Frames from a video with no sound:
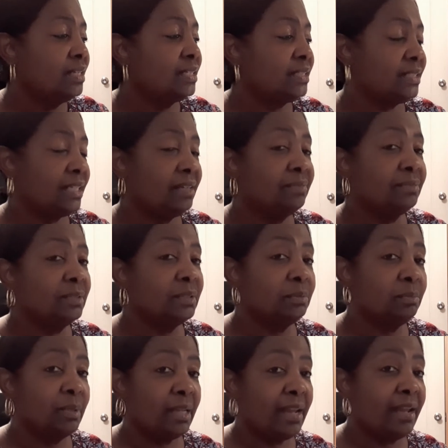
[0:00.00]
safely
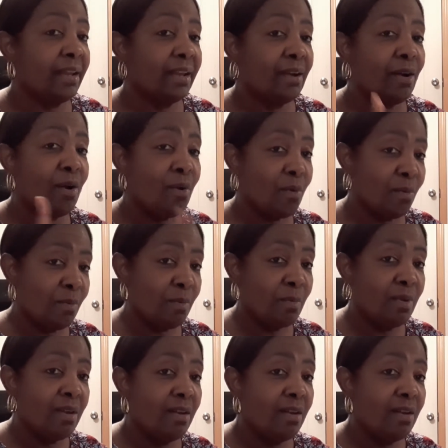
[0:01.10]
back home.